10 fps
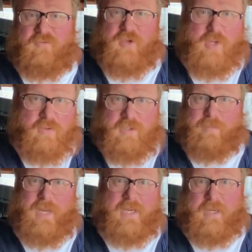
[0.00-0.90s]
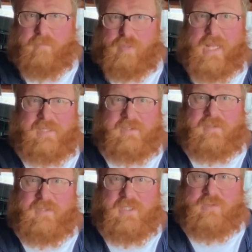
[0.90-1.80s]
for you to pick and plant
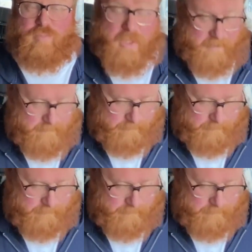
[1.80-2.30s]
this spring.